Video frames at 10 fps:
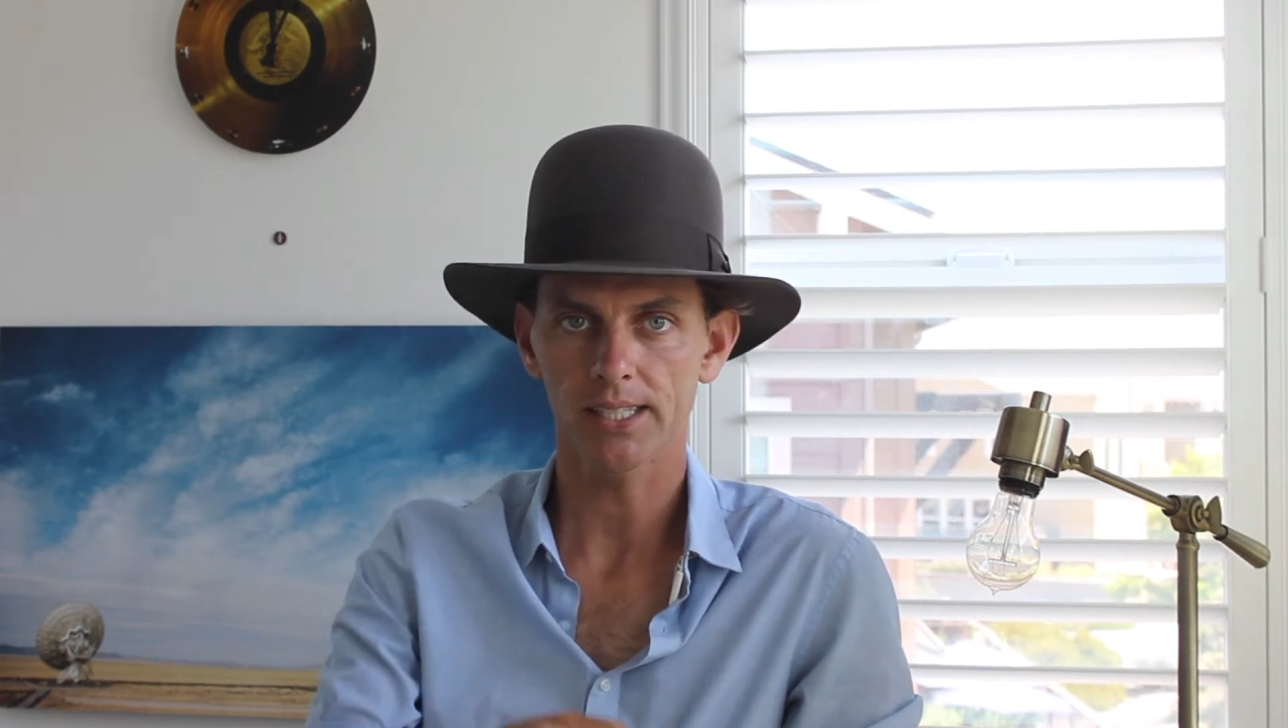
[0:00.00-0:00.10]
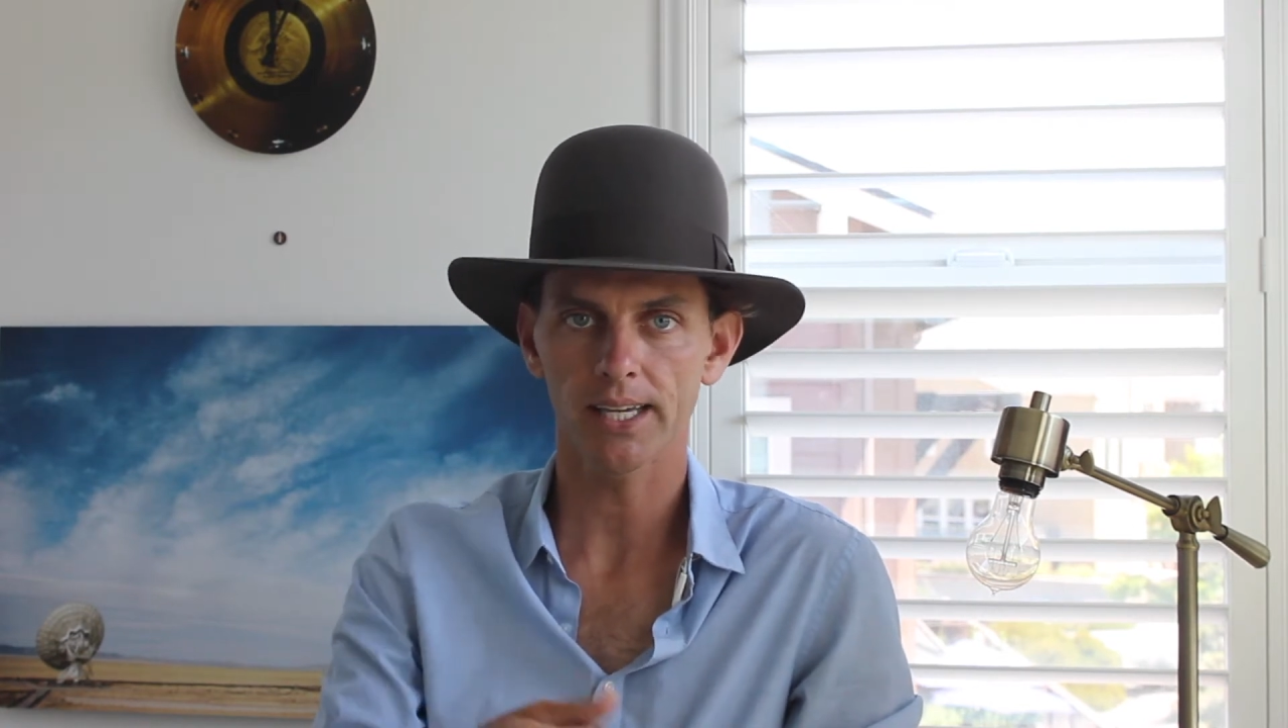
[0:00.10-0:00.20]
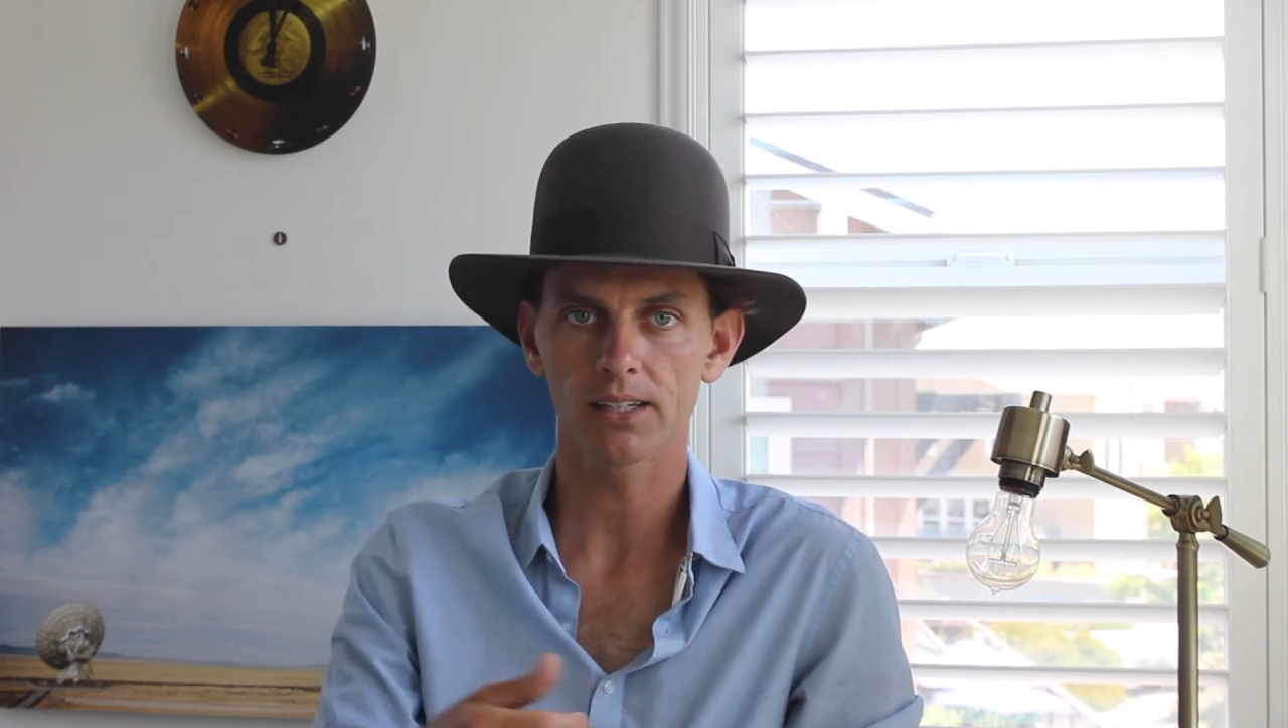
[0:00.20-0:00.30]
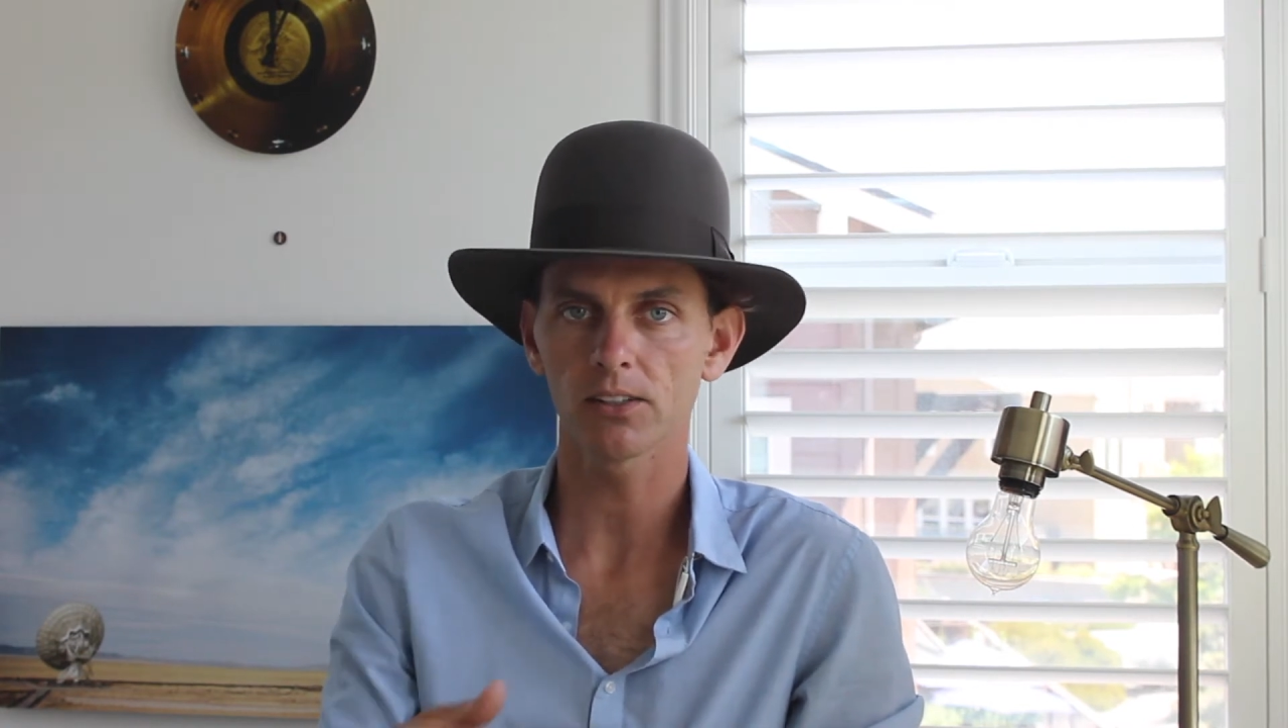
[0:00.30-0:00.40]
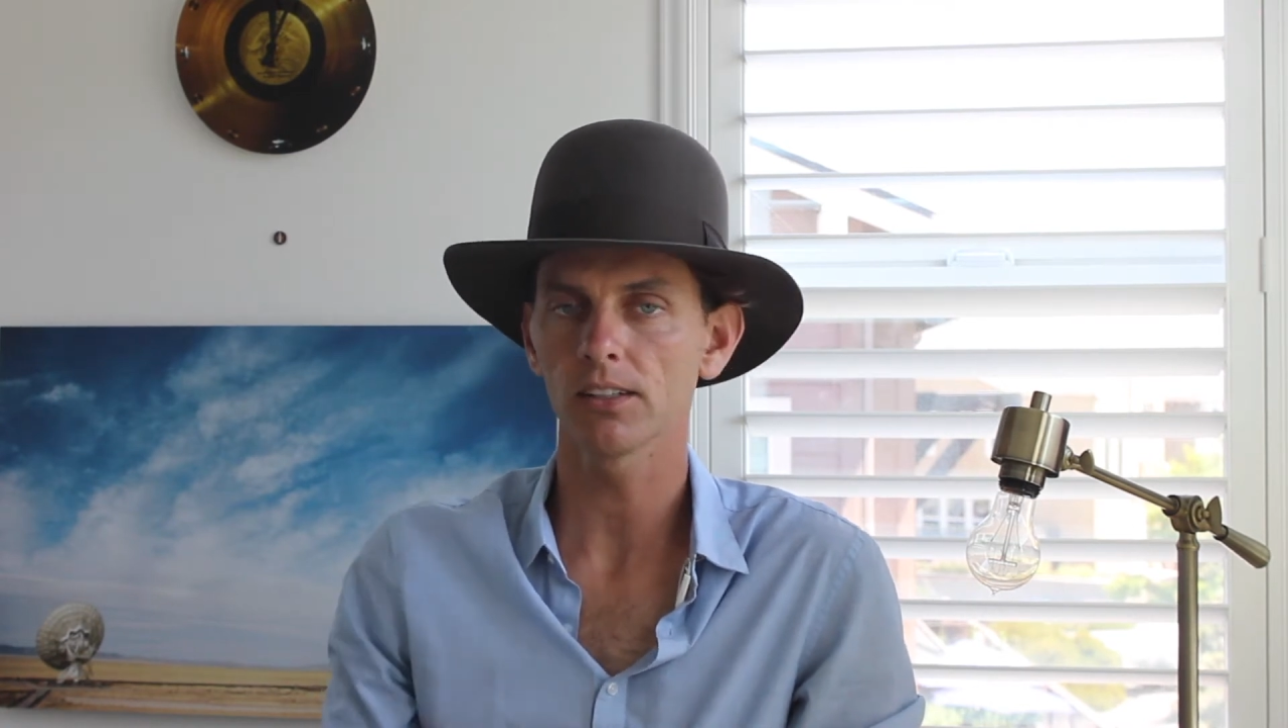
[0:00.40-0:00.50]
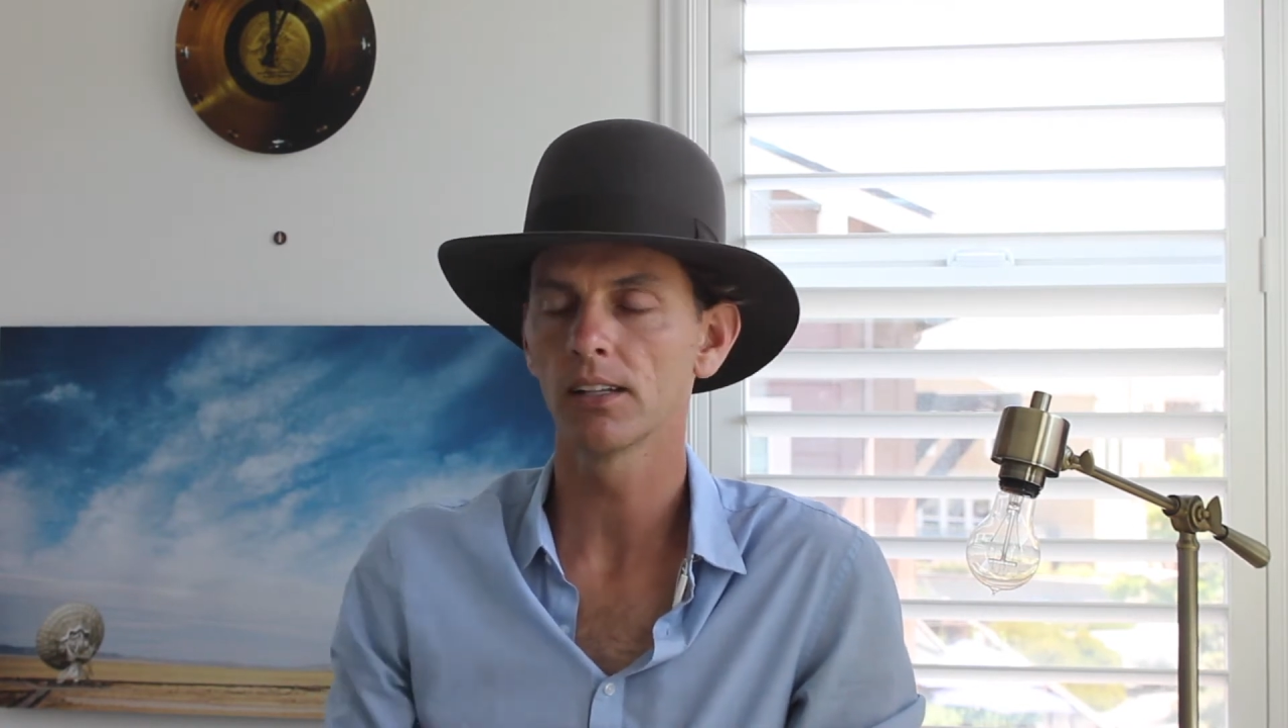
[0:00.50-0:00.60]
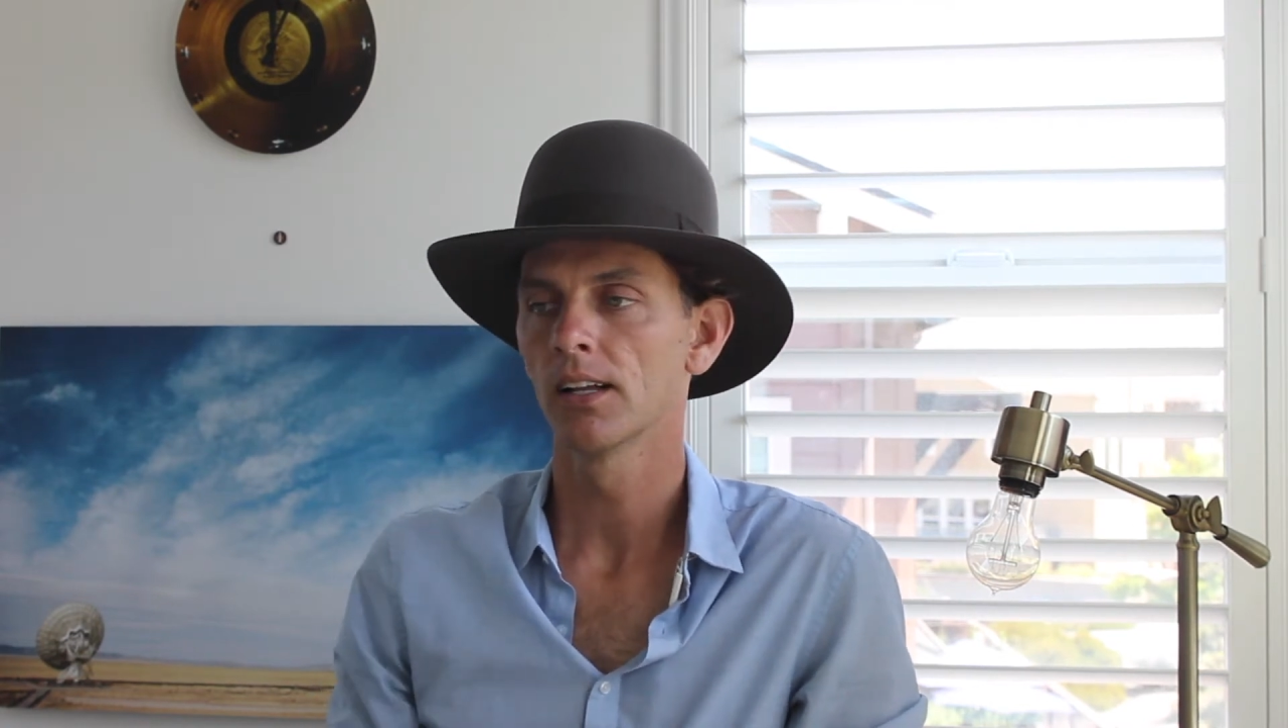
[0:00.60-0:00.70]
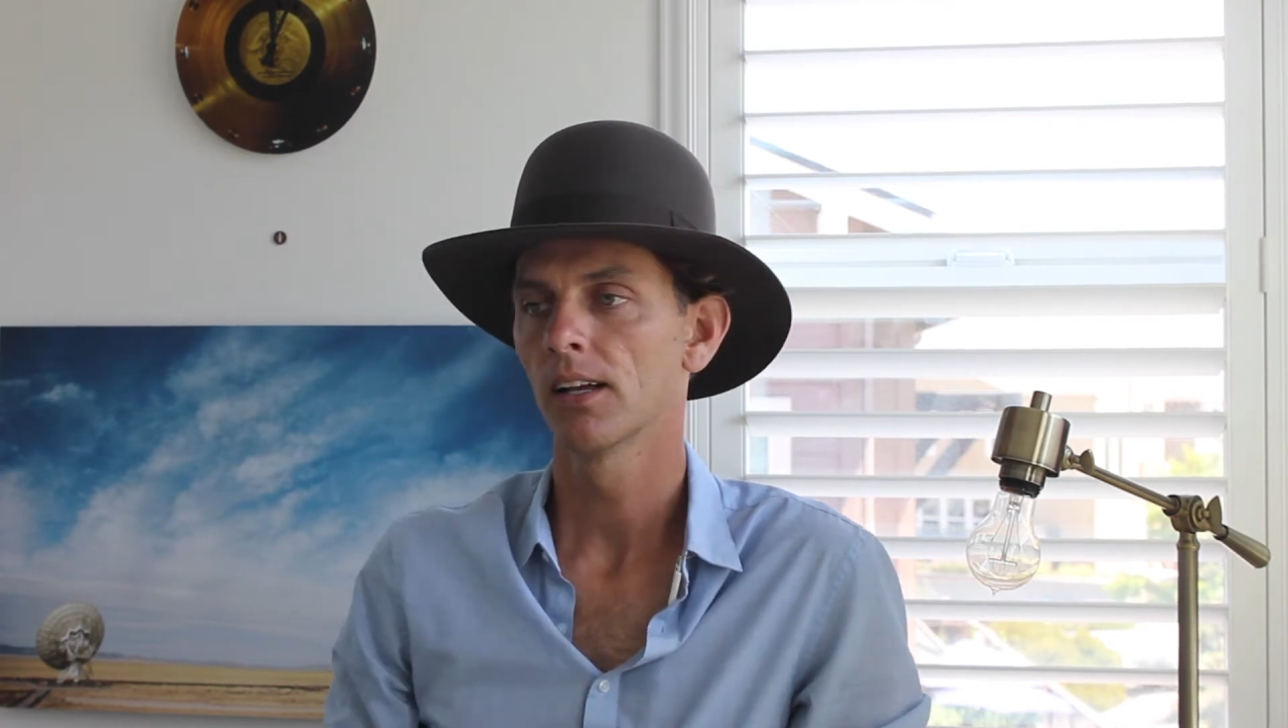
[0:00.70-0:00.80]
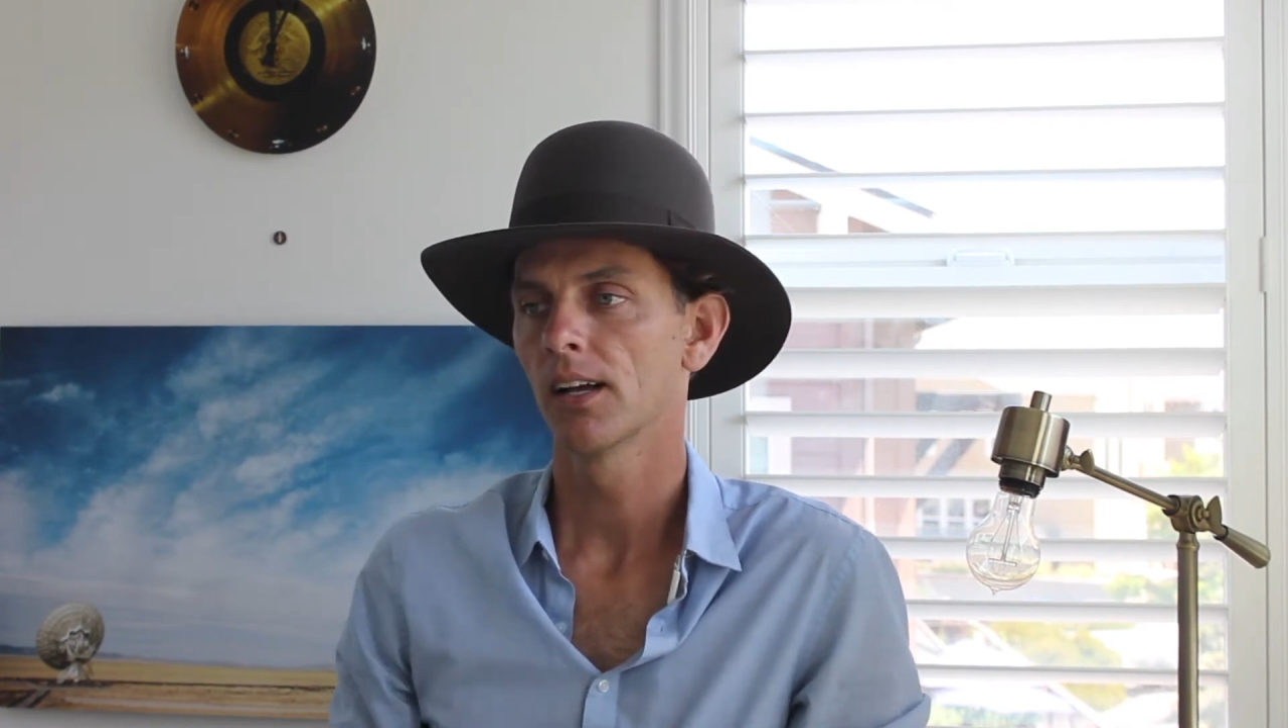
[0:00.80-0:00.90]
kettle,